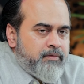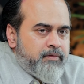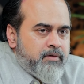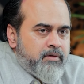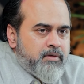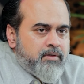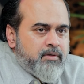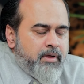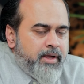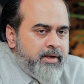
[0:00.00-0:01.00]
of
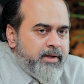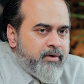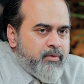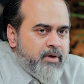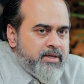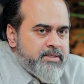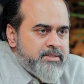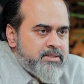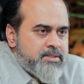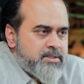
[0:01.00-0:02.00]
any
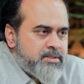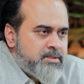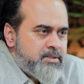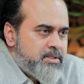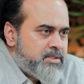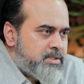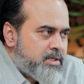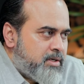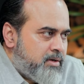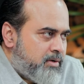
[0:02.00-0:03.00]
advice,
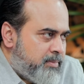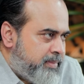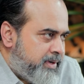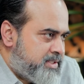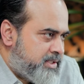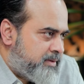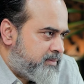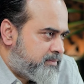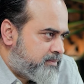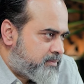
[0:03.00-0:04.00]
teaching or
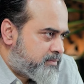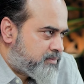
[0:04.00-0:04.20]
preaching.